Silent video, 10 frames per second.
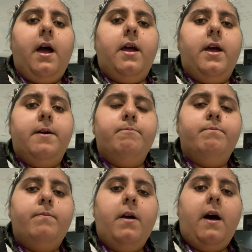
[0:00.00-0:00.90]

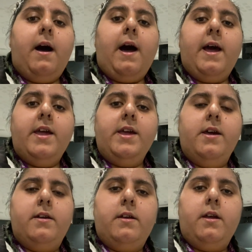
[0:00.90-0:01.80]

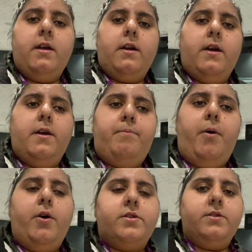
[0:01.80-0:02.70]
I
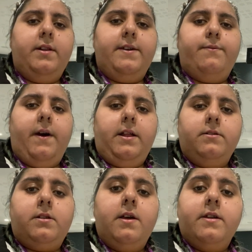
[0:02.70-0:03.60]
personally
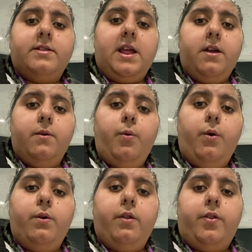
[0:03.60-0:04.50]
felt they
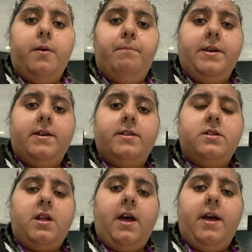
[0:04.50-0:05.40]
were the
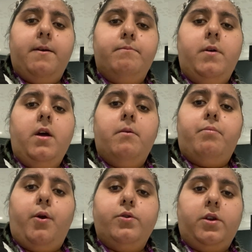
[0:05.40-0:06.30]
biggest
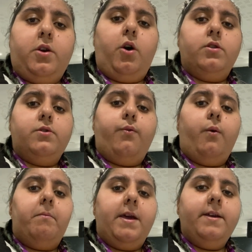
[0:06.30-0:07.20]
pros and cons
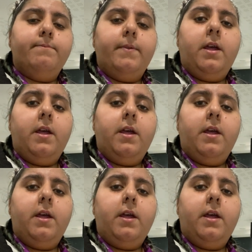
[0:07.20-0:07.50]
for me.